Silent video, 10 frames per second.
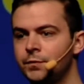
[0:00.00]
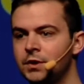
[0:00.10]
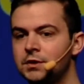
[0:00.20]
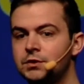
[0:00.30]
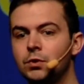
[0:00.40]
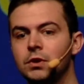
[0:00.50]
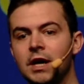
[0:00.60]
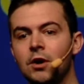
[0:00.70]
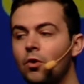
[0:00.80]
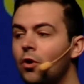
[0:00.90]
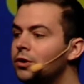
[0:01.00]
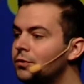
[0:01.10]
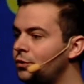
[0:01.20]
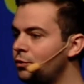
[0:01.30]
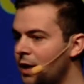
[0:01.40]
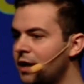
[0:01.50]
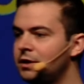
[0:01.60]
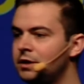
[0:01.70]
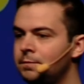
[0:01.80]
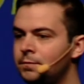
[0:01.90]
is to allow all of
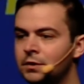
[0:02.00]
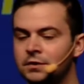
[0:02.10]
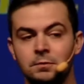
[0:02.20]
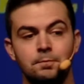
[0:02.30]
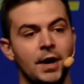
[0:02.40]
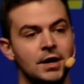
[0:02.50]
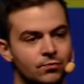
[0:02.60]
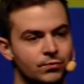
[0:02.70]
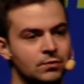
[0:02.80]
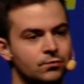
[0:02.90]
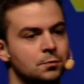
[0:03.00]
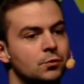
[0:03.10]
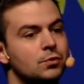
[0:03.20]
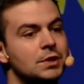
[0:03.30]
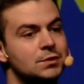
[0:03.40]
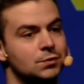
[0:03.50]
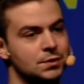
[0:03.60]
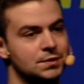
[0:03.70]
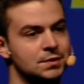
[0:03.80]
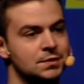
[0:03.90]
humanity to benefit from the
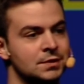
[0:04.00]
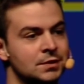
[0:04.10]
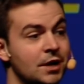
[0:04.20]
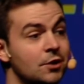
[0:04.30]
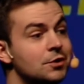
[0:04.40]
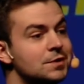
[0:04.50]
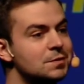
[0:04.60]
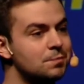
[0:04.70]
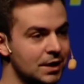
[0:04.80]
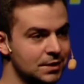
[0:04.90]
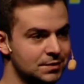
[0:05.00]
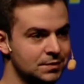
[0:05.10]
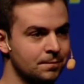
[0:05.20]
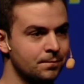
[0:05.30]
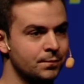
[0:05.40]
resources that are in space.